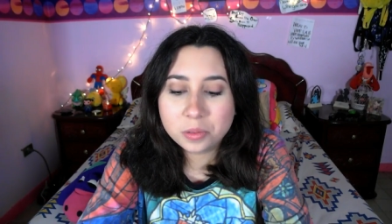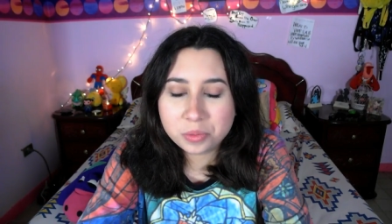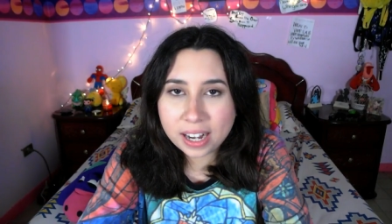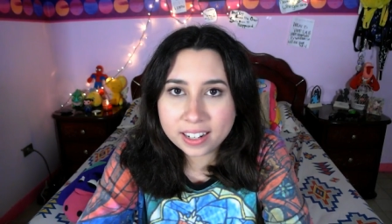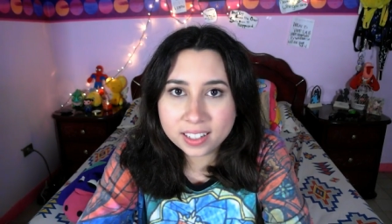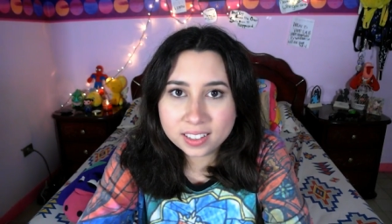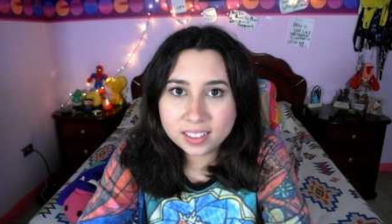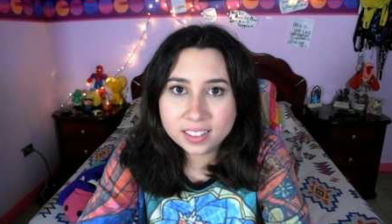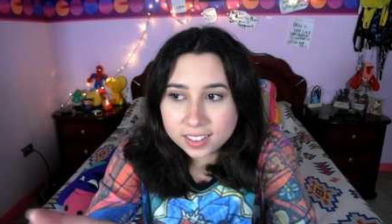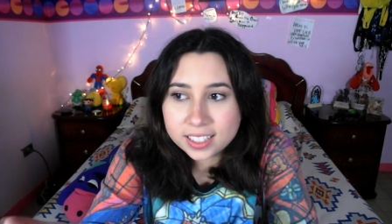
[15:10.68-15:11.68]
right.
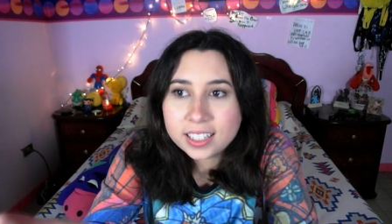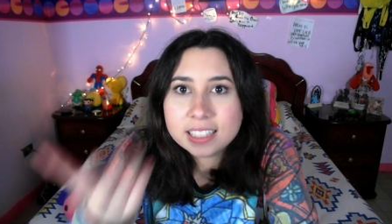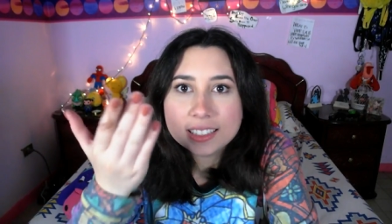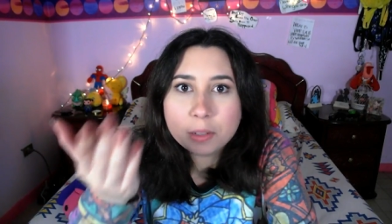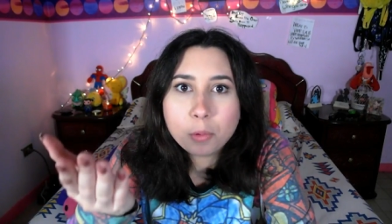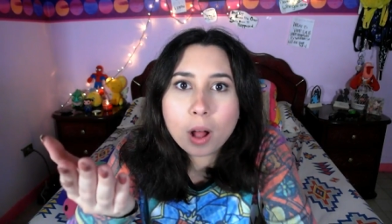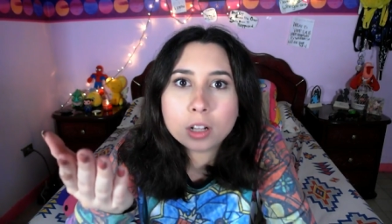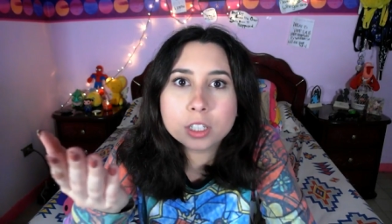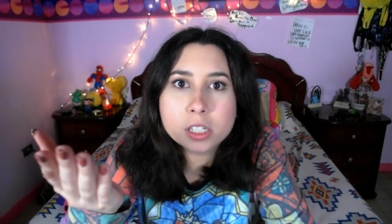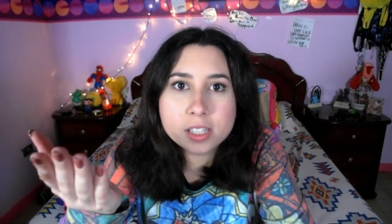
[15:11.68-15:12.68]
Get the
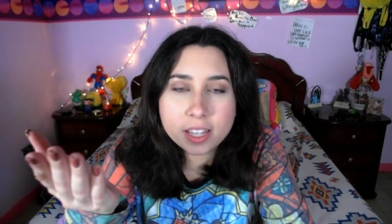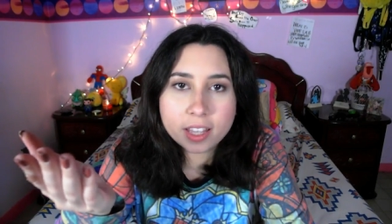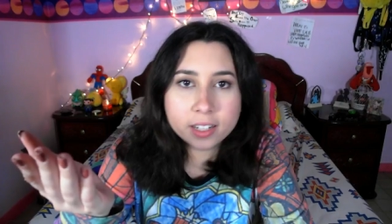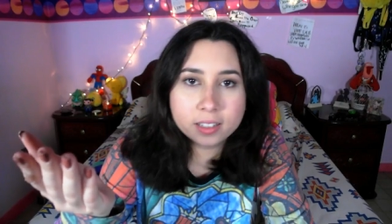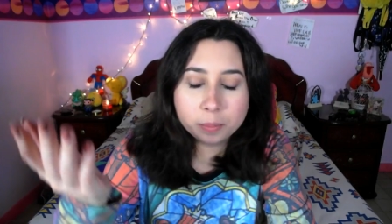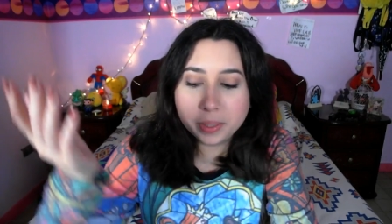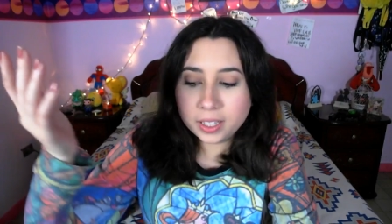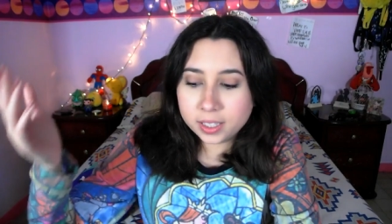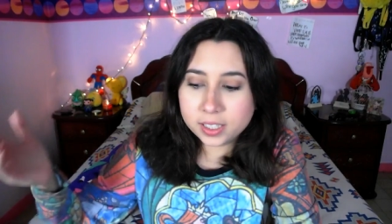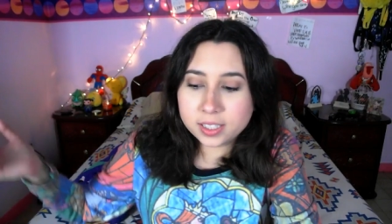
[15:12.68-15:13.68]
walkers in,
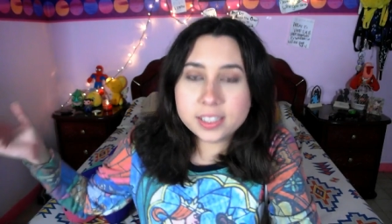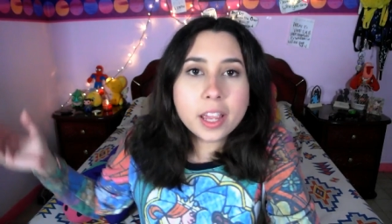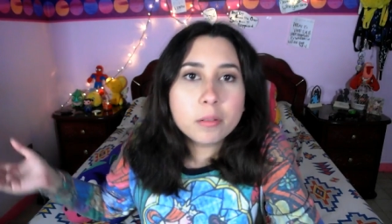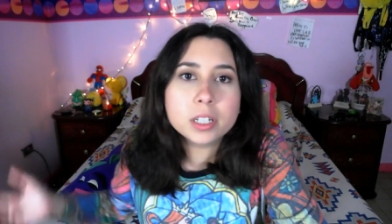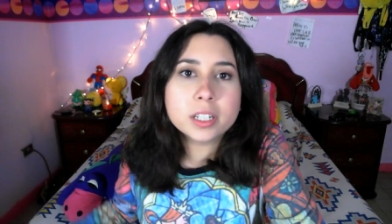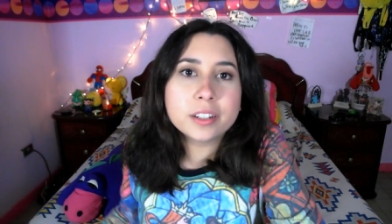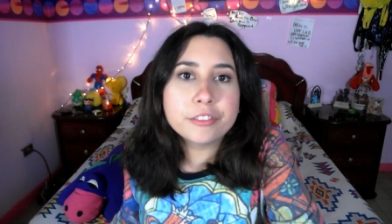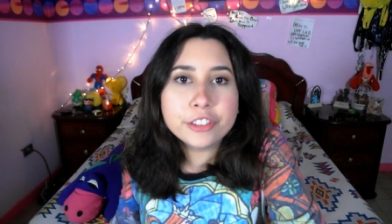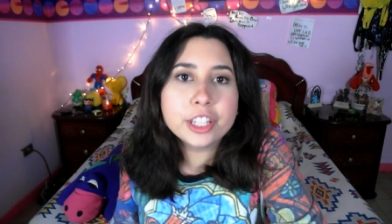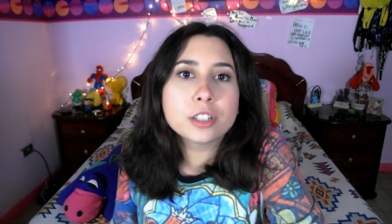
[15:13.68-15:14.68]
because they were gonna
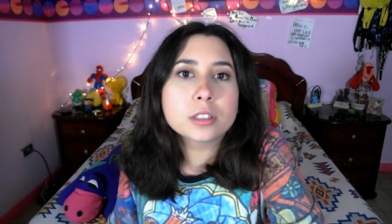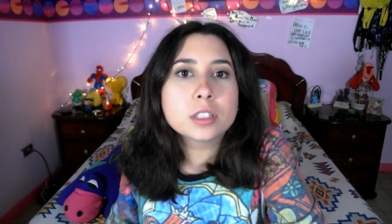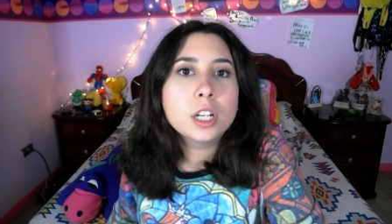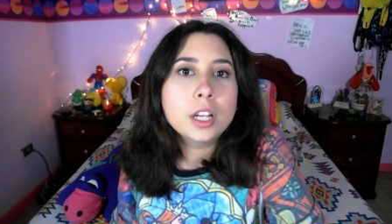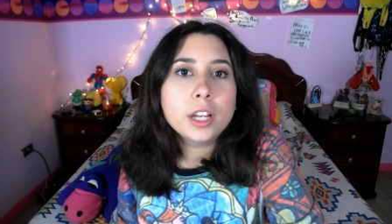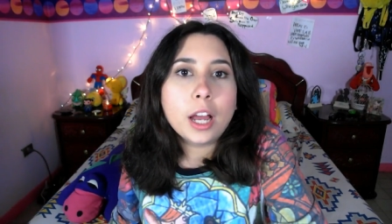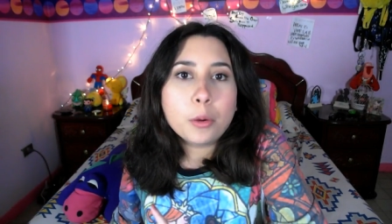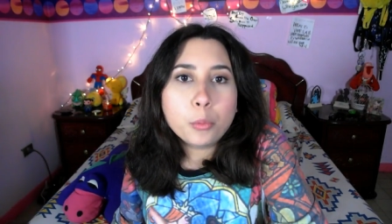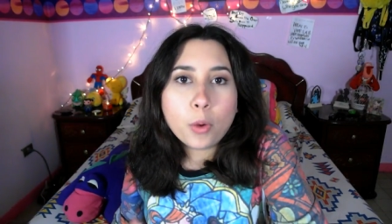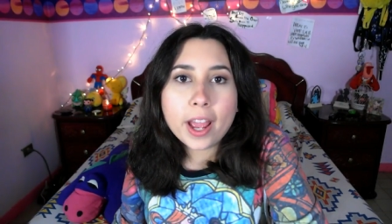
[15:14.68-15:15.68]
figure
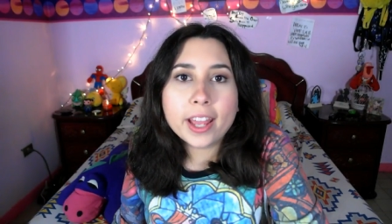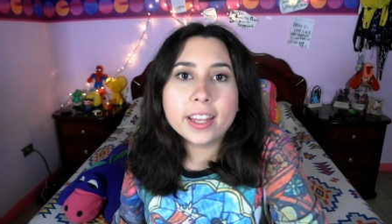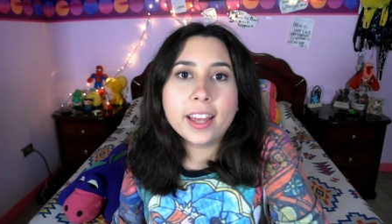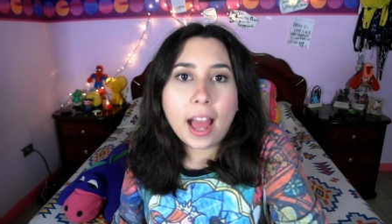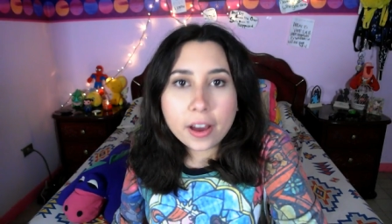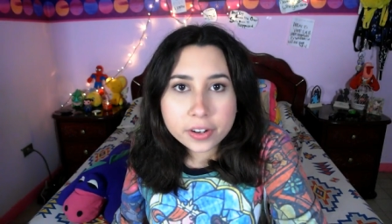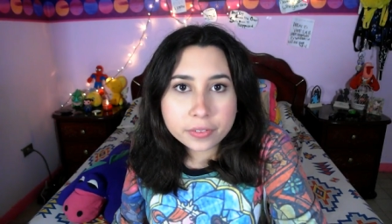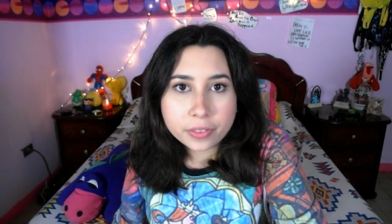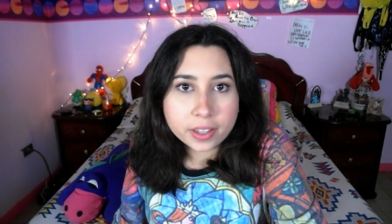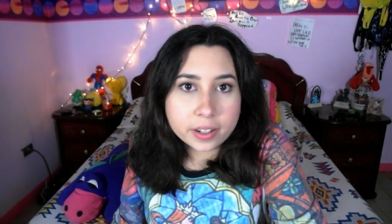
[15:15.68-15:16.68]
a way out
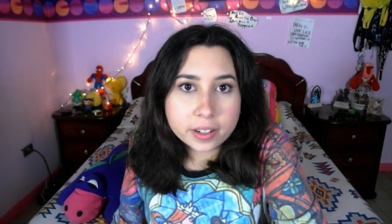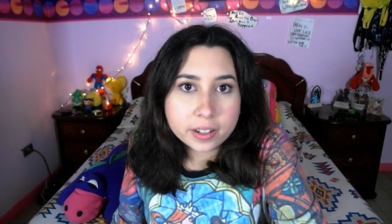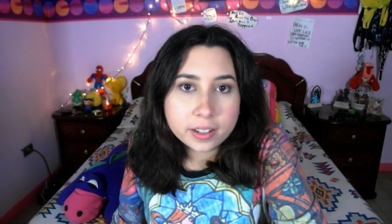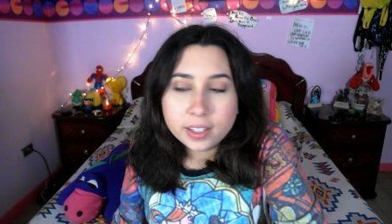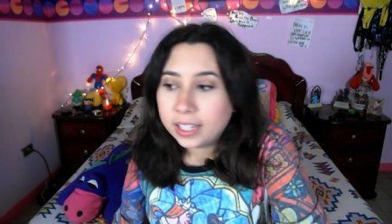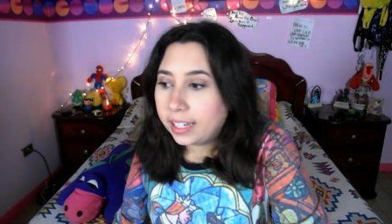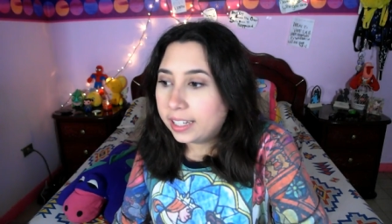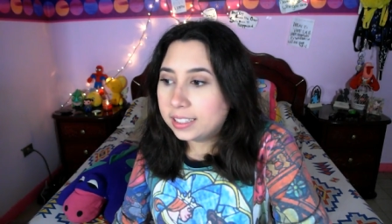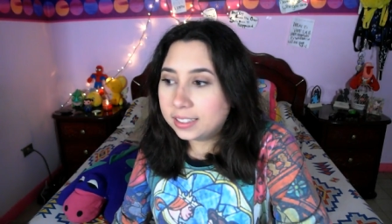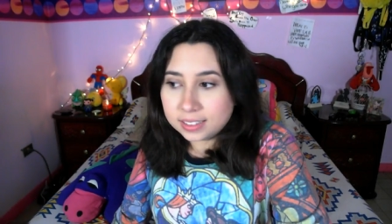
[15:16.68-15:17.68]
of there.
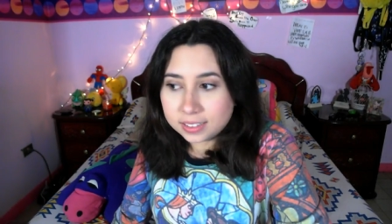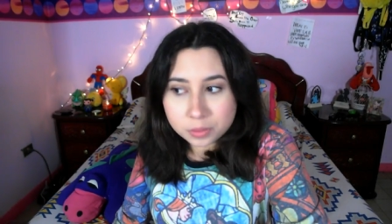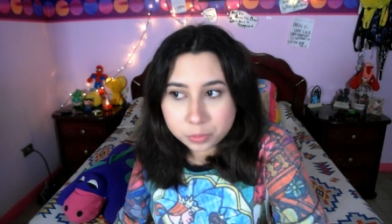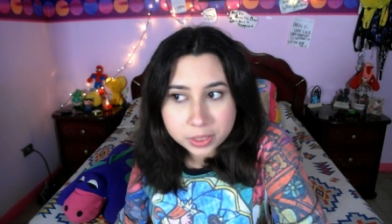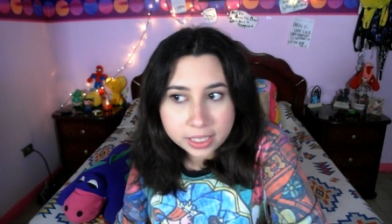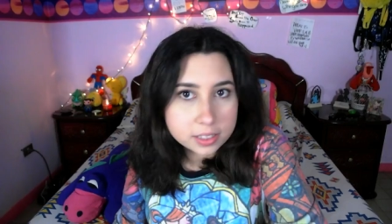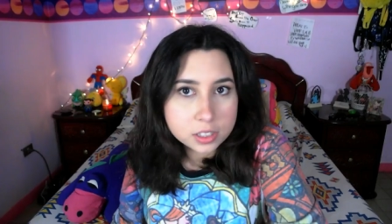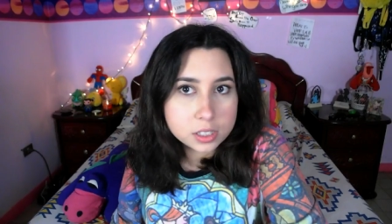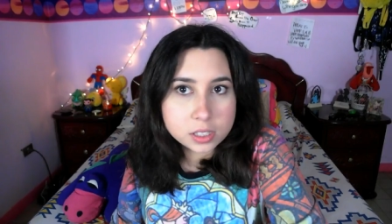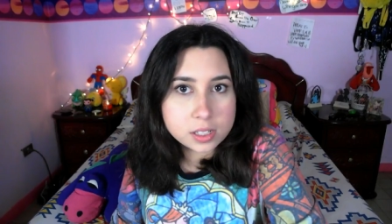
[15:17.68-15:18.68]
And we can't
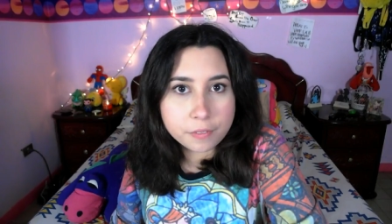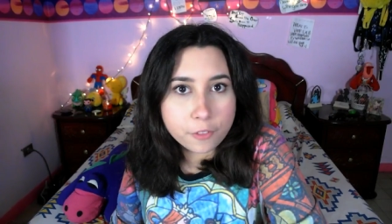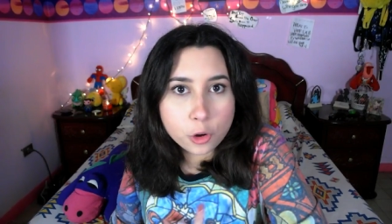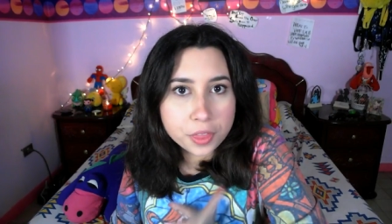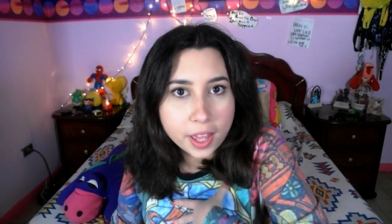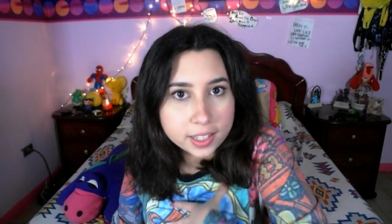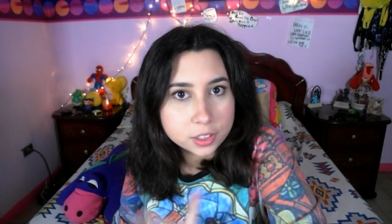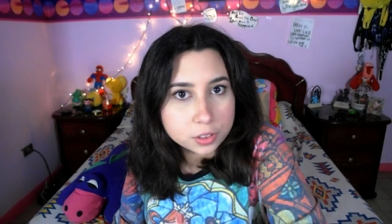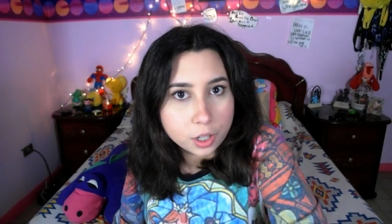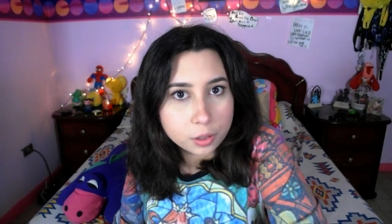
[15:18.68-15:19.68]
just afford that,
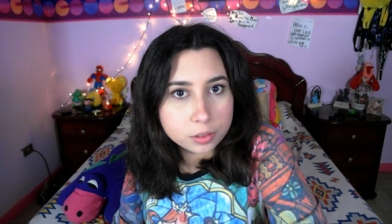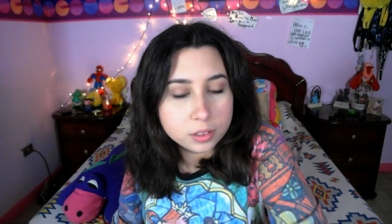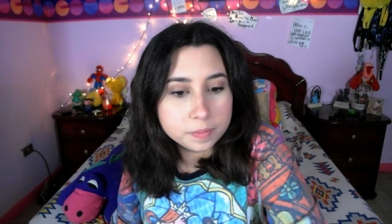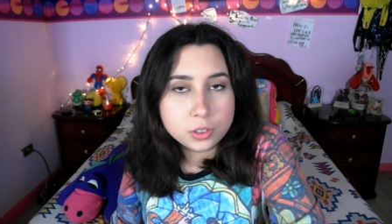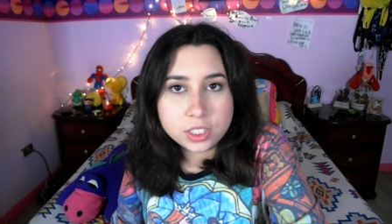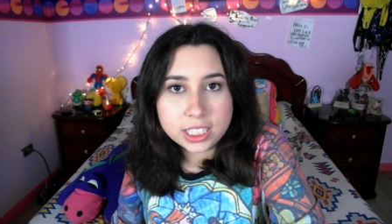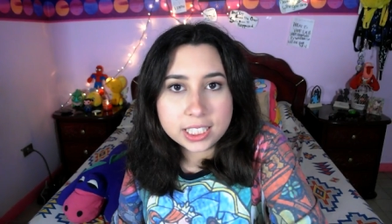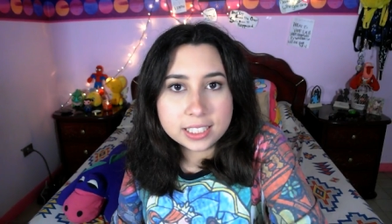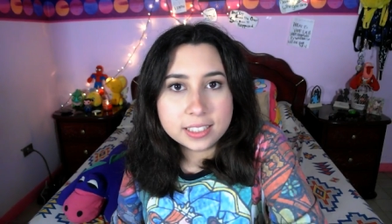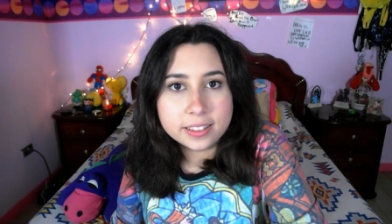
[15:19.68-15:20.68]
you know?
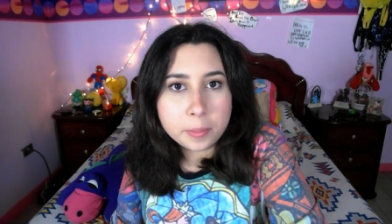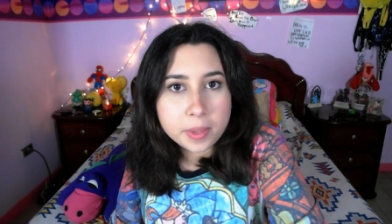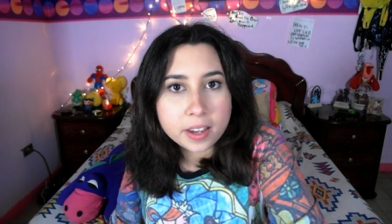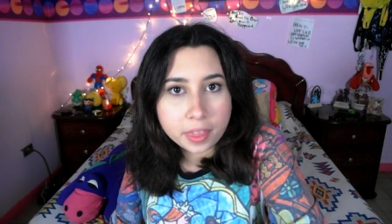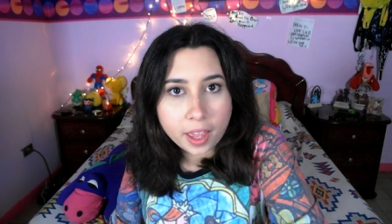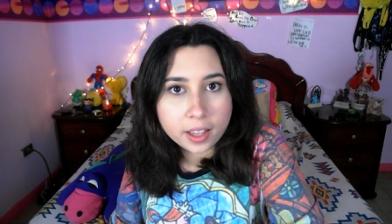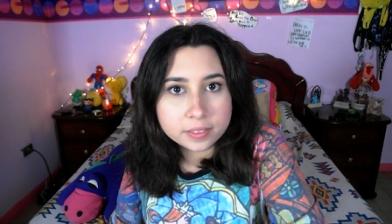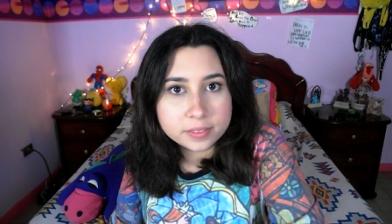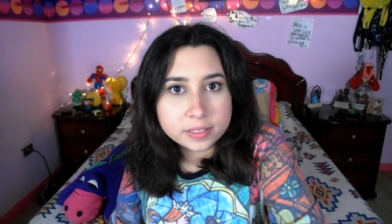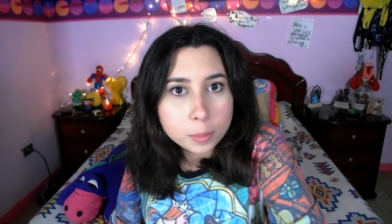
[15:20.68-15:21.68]
Eugene, de mierda,
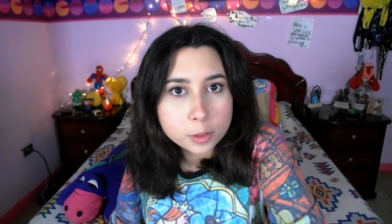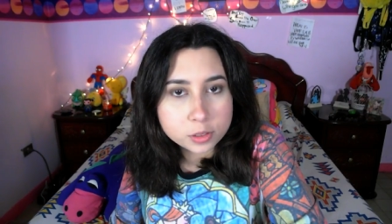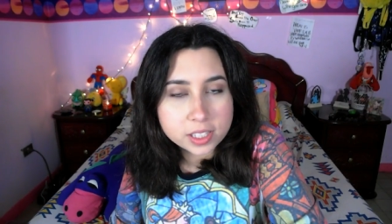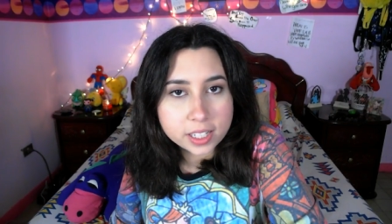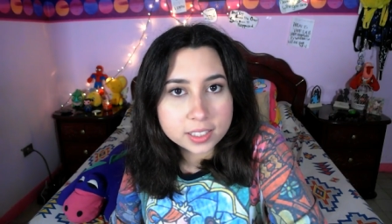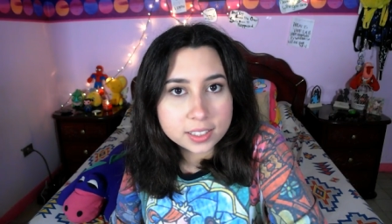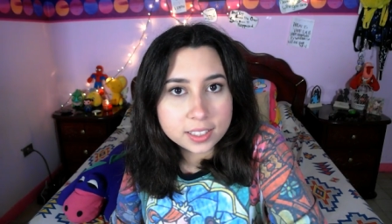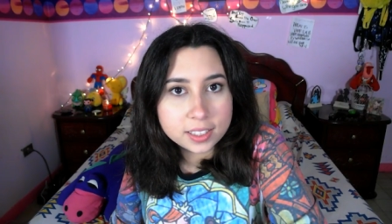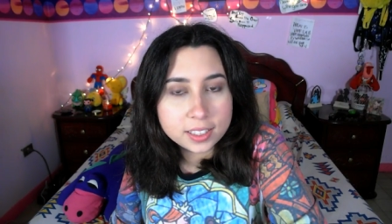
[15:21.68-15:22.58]
almost did.